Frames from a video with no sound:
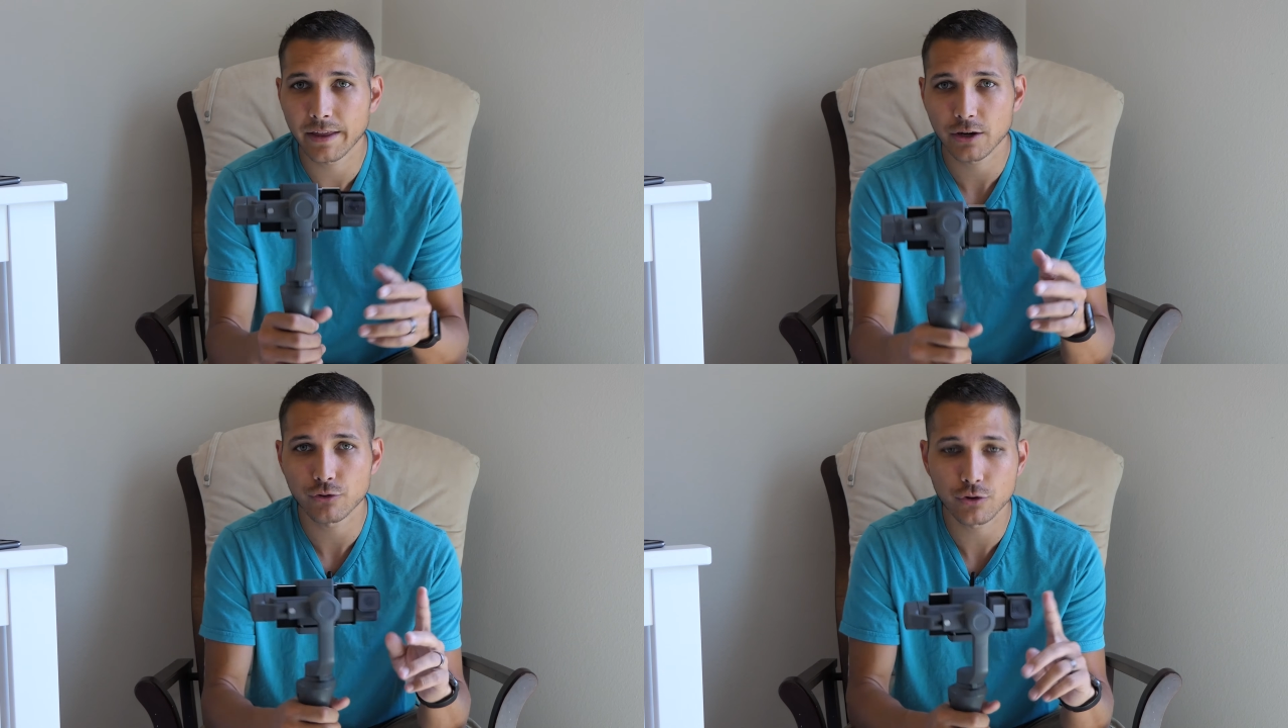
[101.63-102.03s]

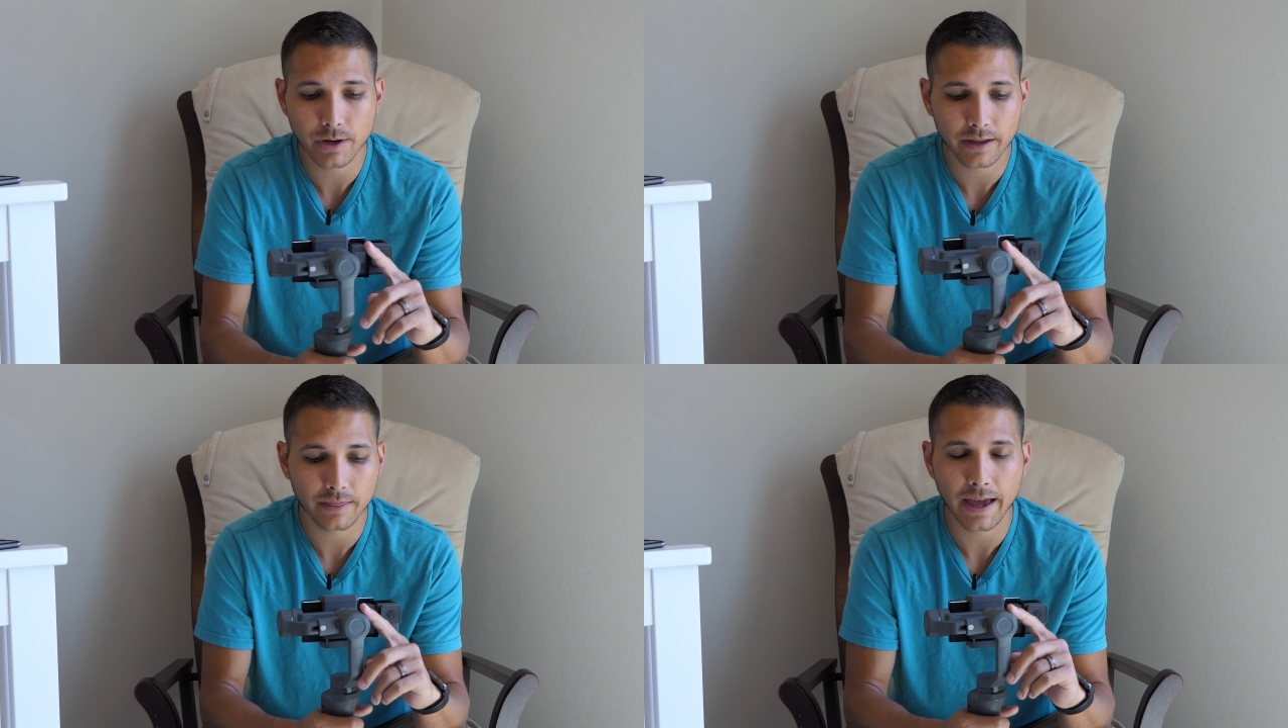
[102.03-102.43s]
then you do
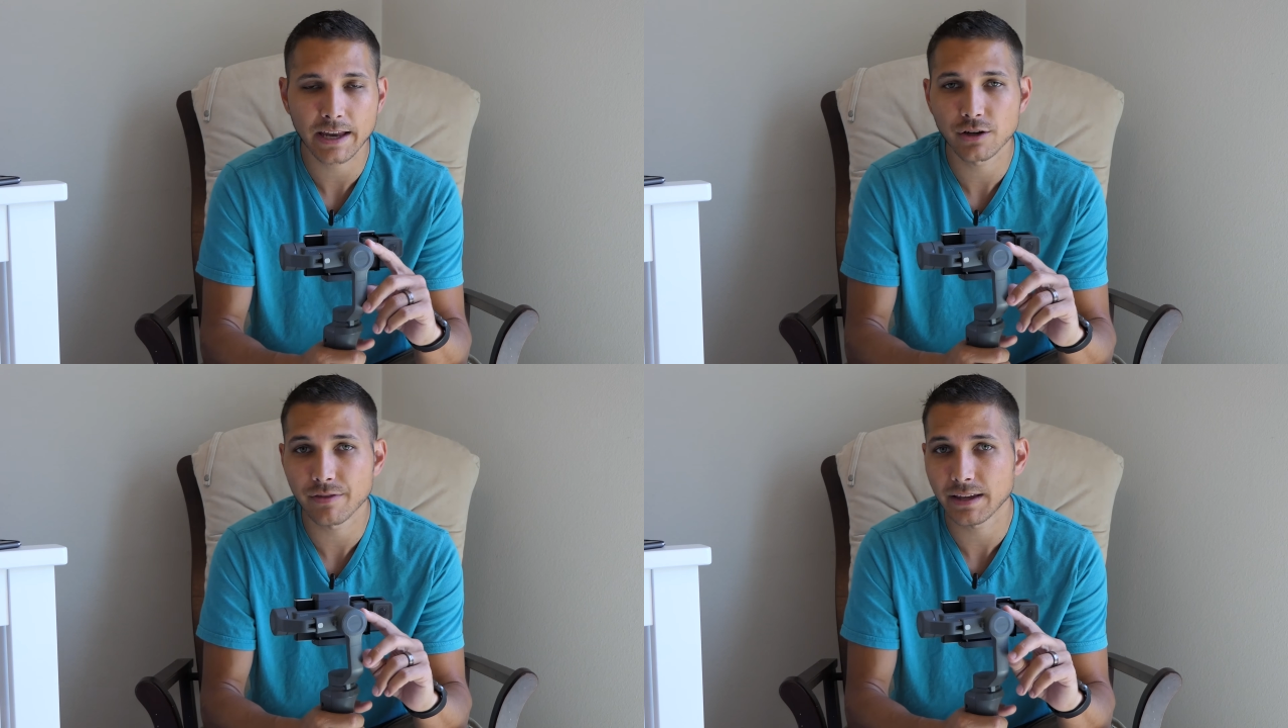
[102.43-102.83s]
get the
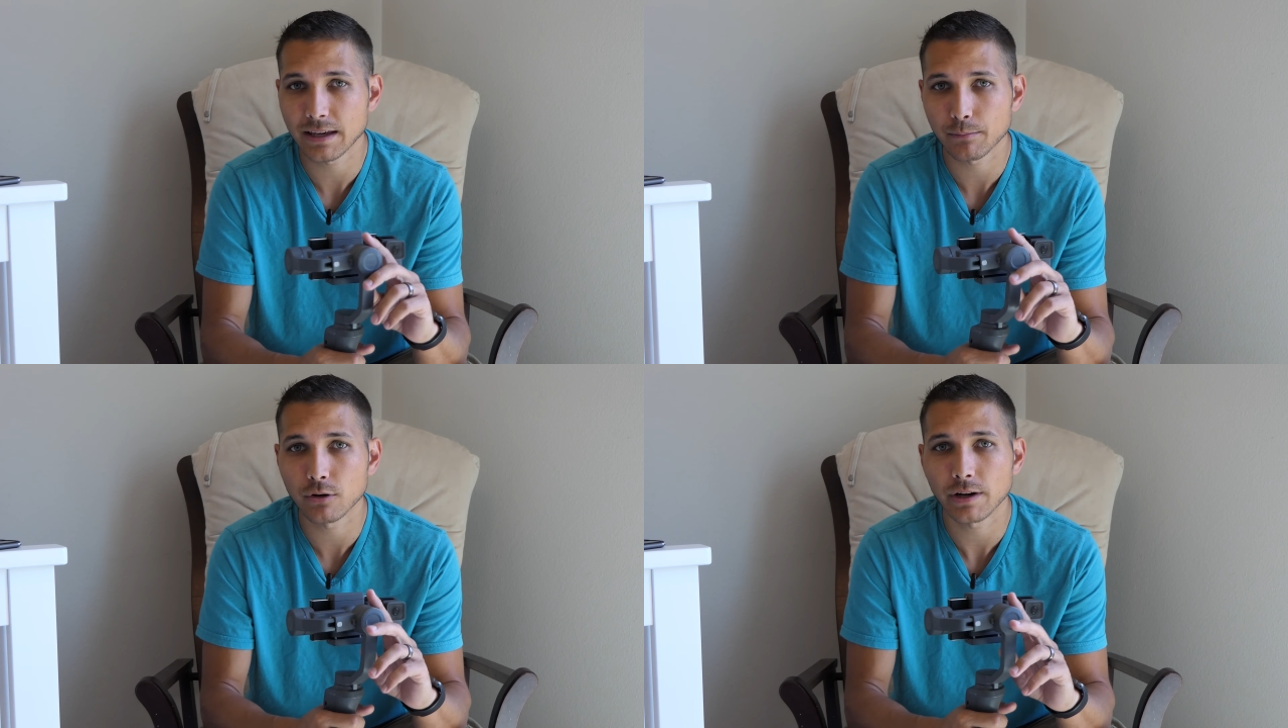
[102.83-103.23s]
edge of the
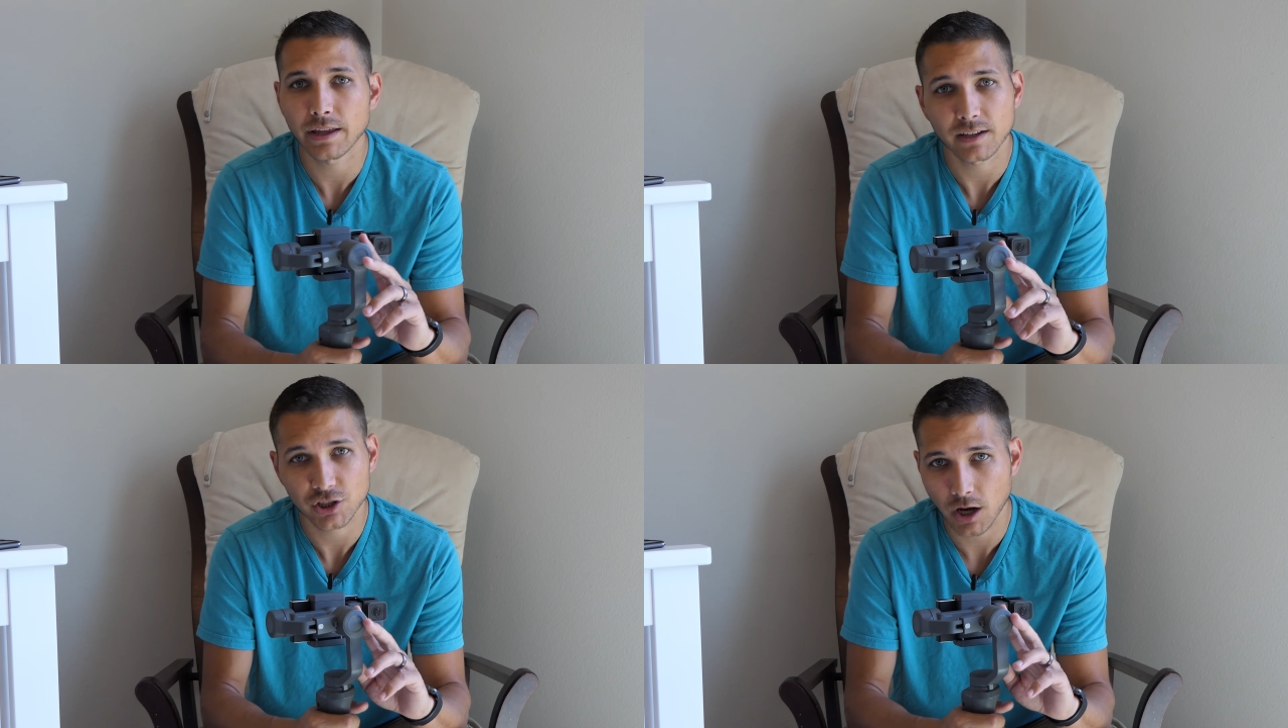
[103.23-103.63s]
gimbal
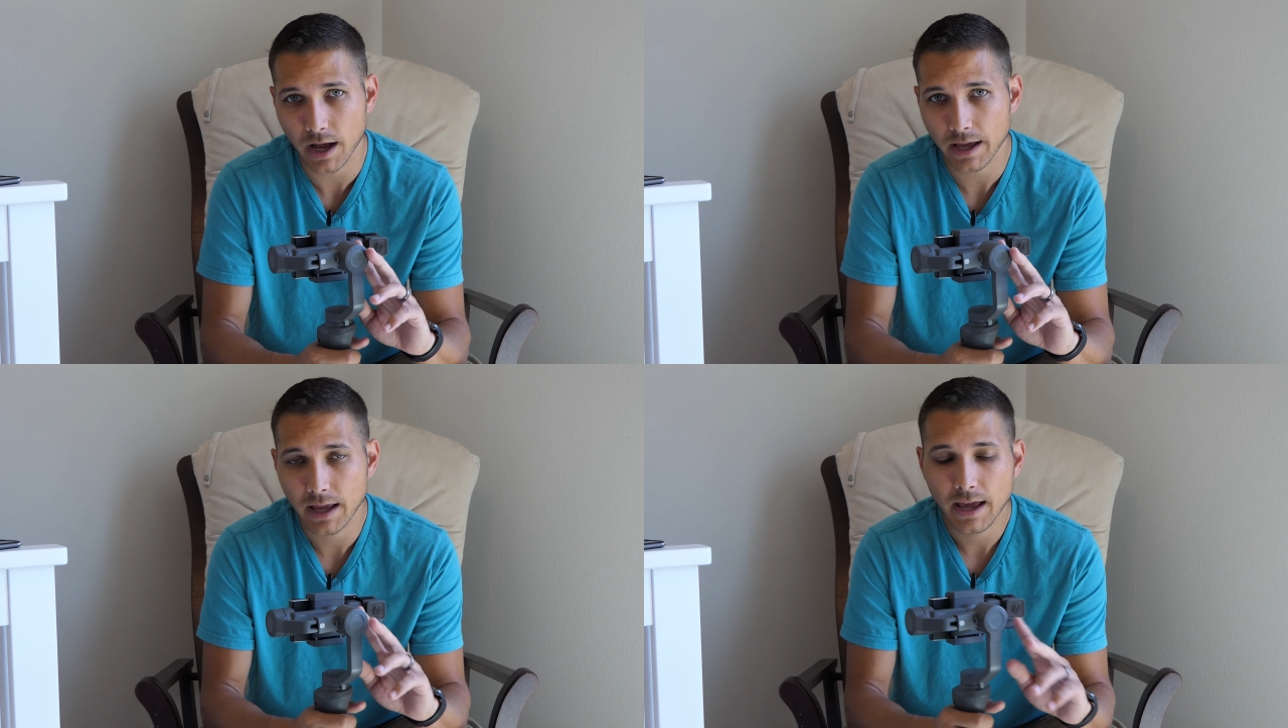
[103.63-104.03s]
in the shot.